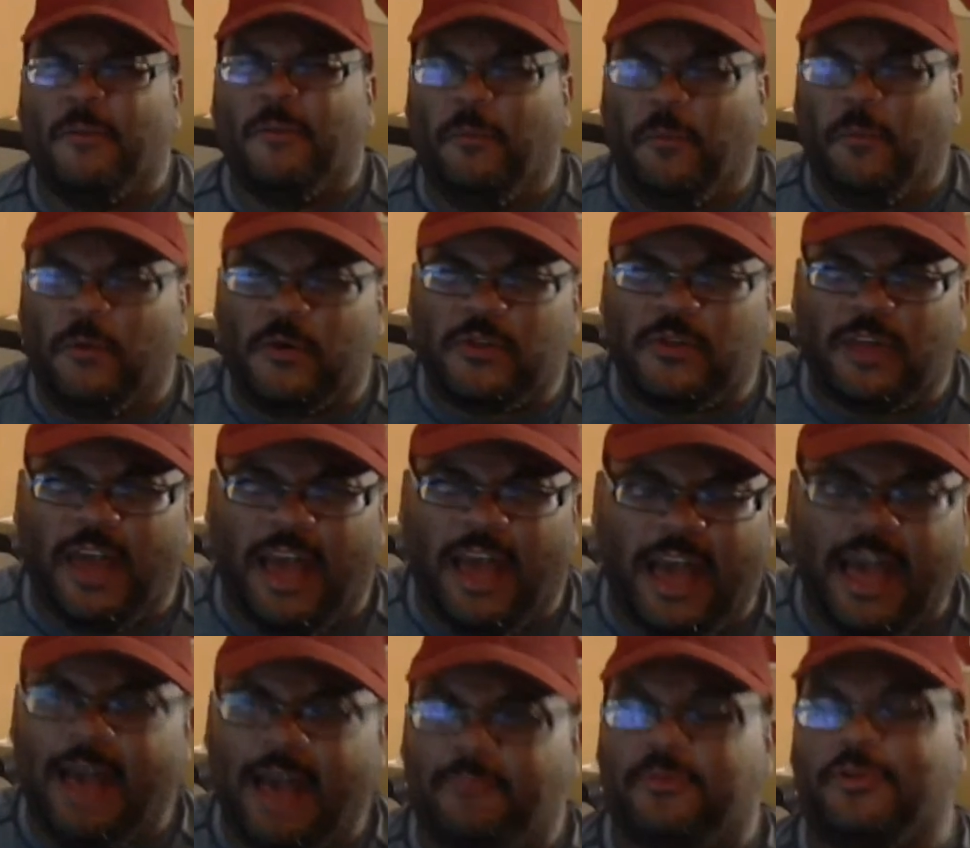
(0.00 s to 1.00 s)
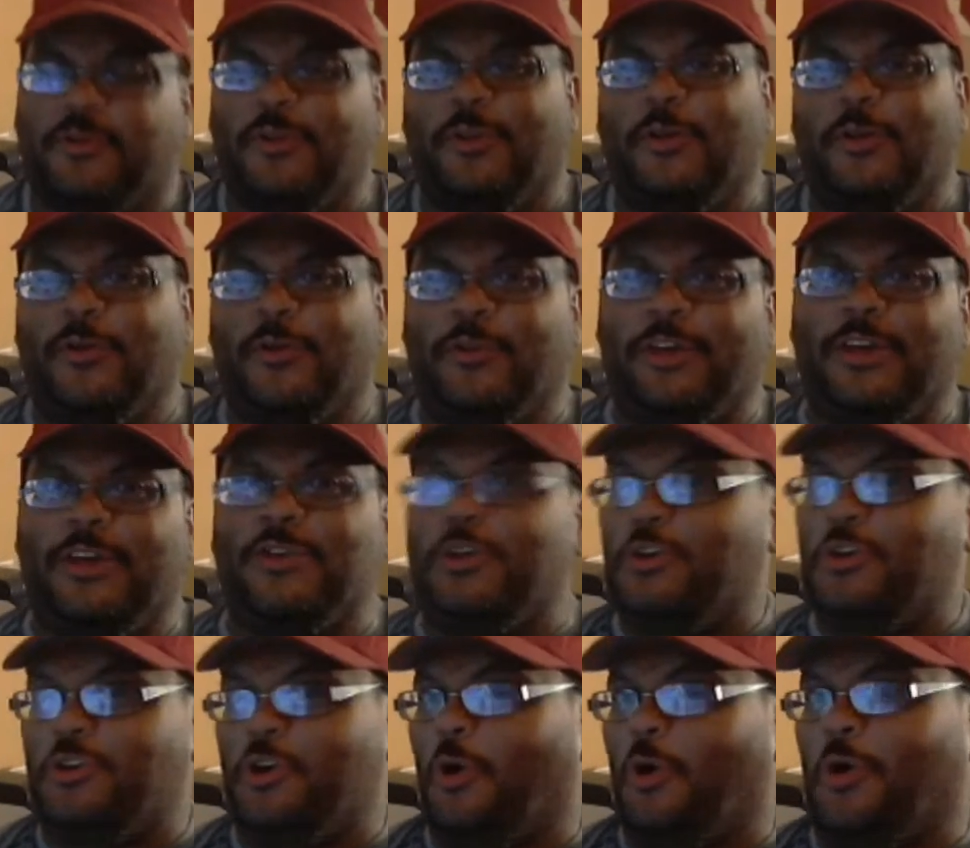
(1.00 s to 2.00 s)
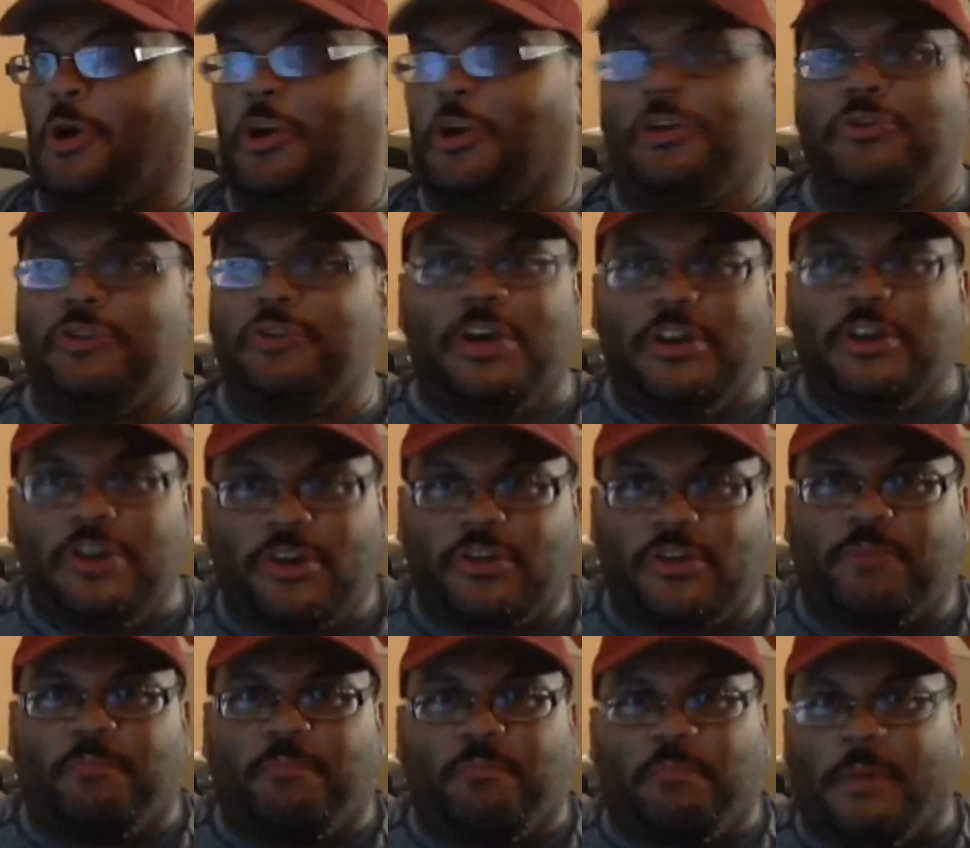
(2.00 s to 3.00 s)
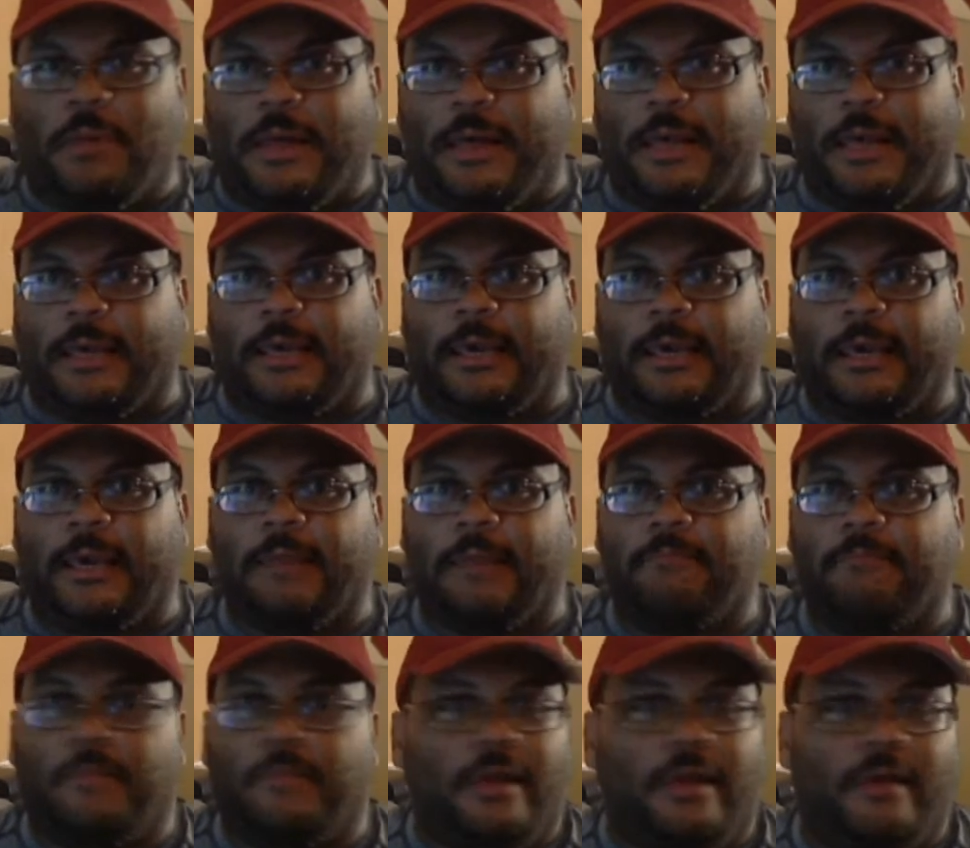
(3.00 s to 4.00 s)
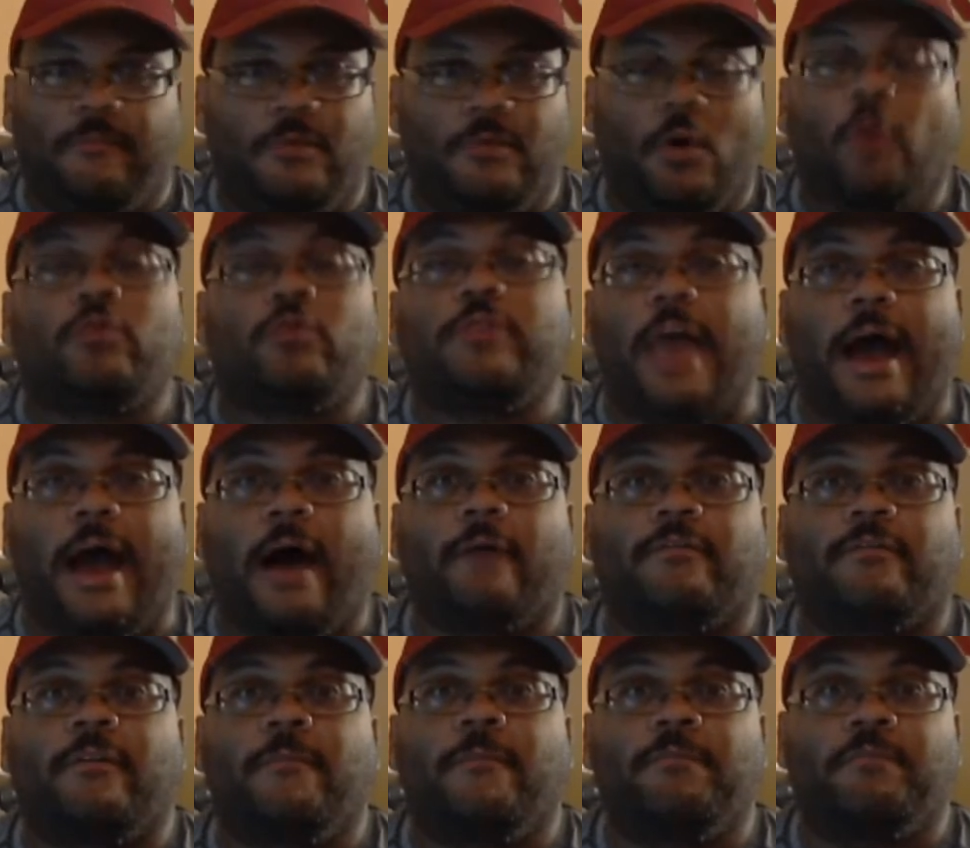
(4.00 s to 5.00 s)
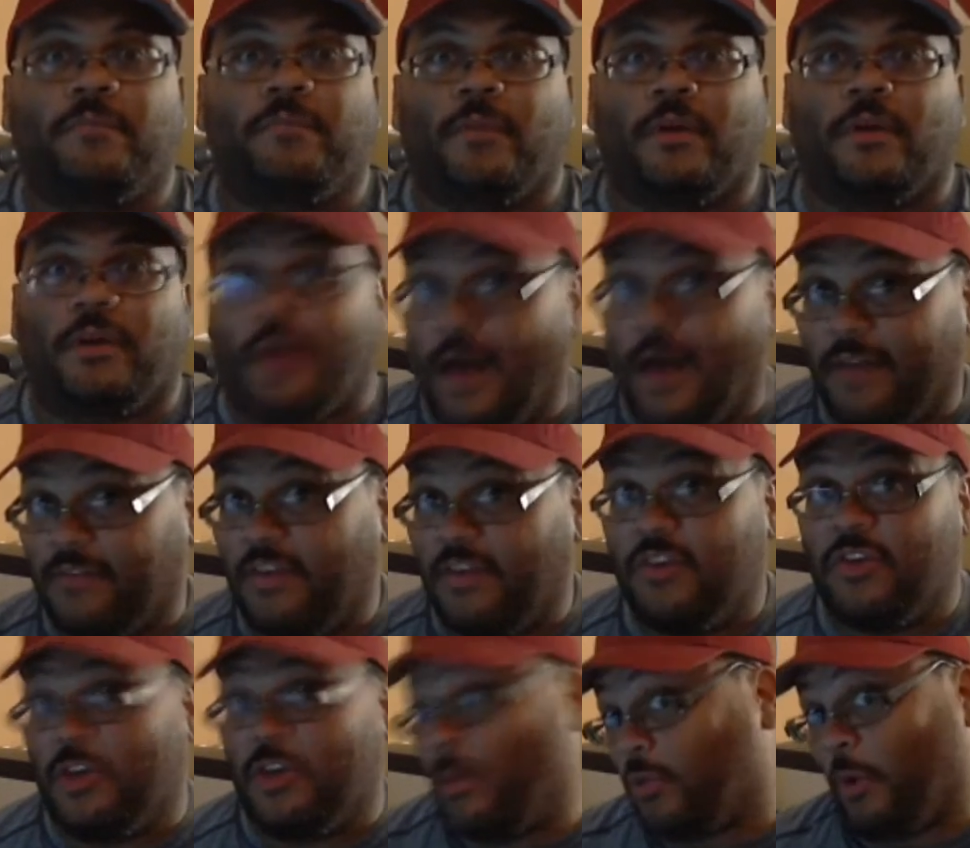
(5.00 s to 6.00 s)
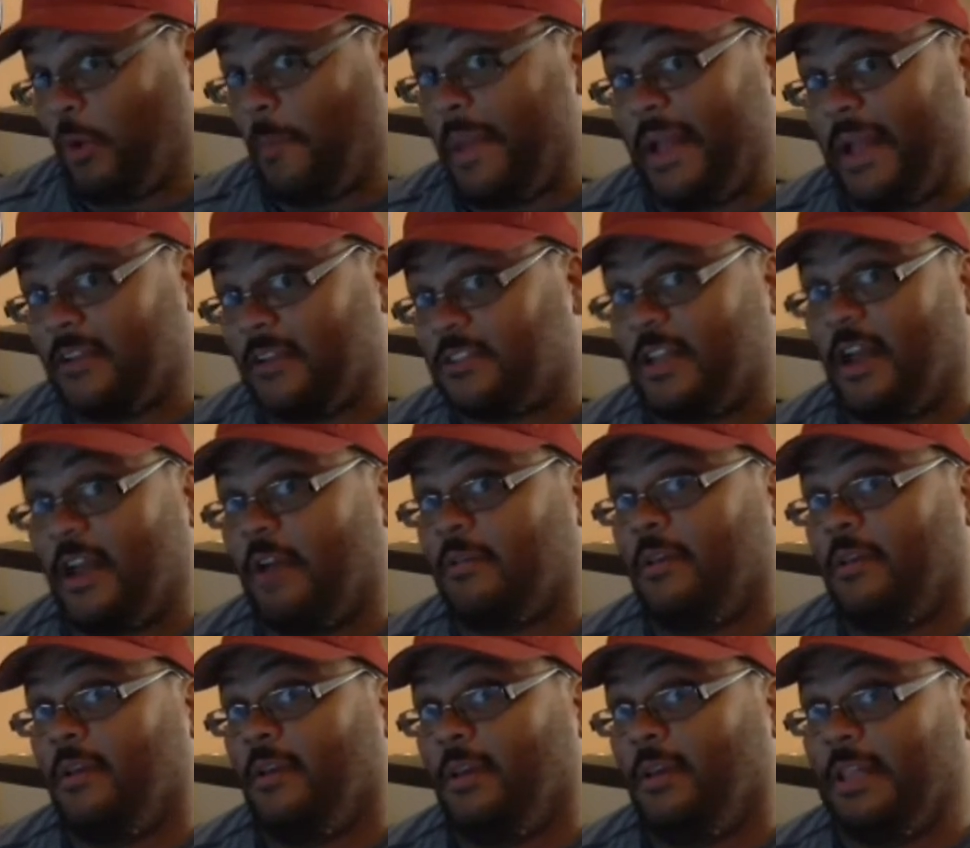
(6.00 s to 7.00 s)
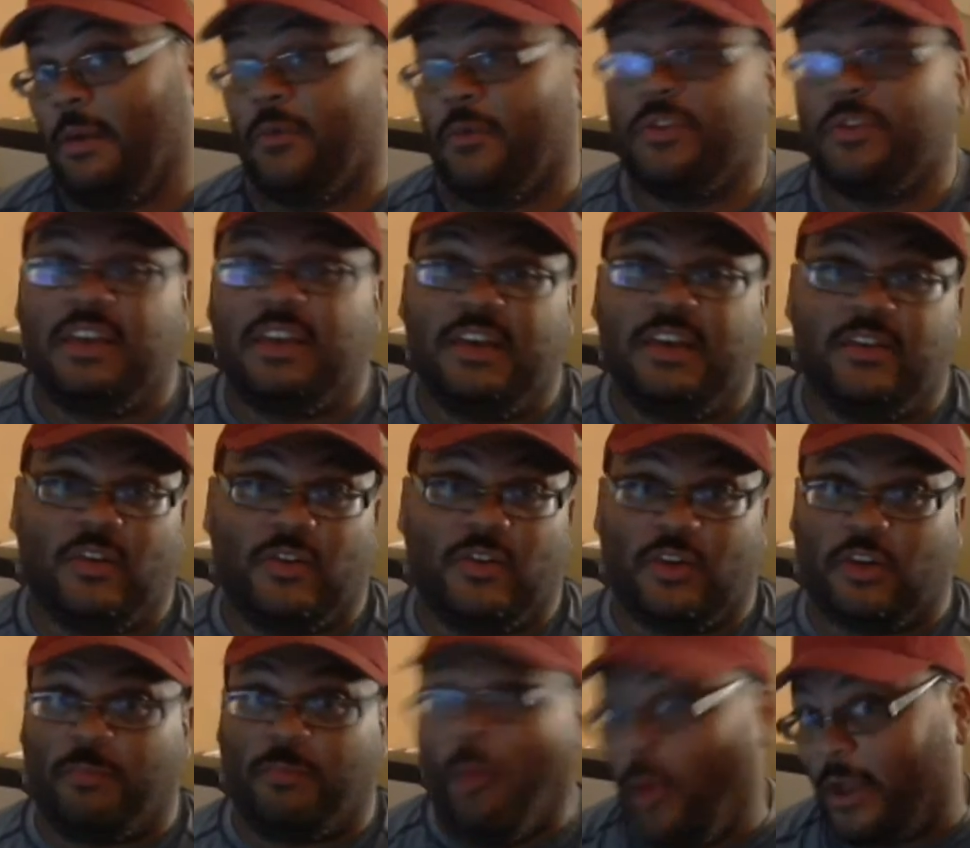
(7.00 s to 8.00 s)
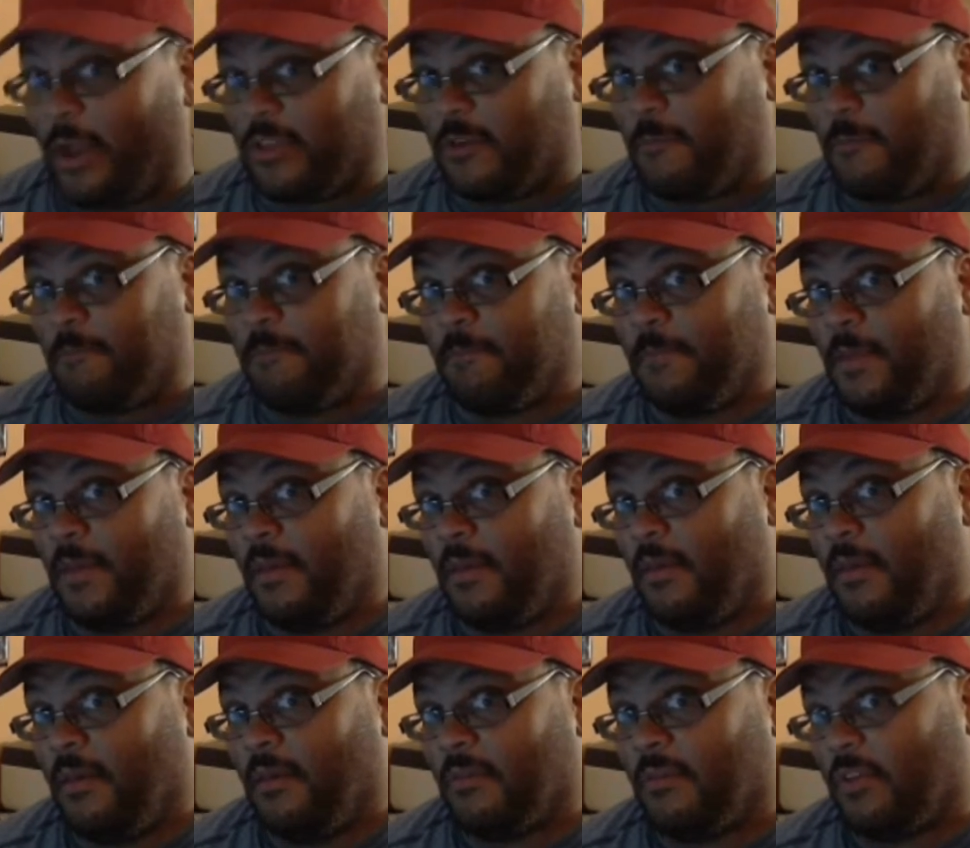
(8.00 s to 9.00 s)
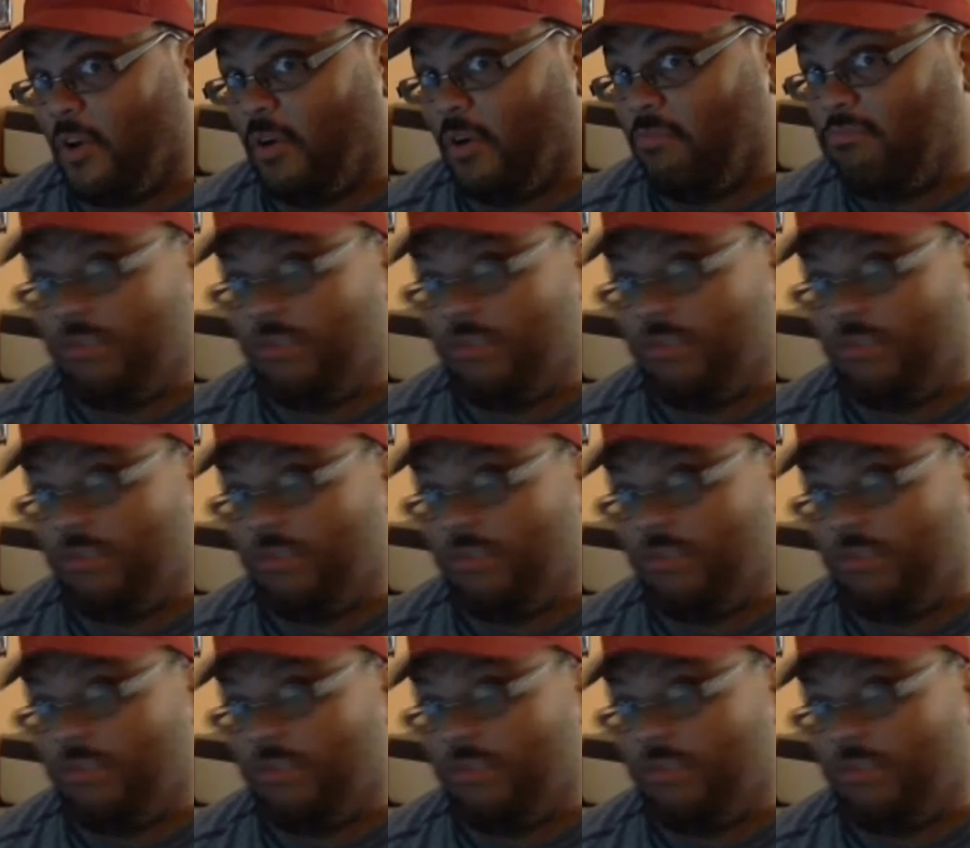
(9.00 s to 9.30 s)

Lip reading: was absolutely, you know, genius. And it, no doubt, caught TCU with their pants down, and that was an easy 6 points. So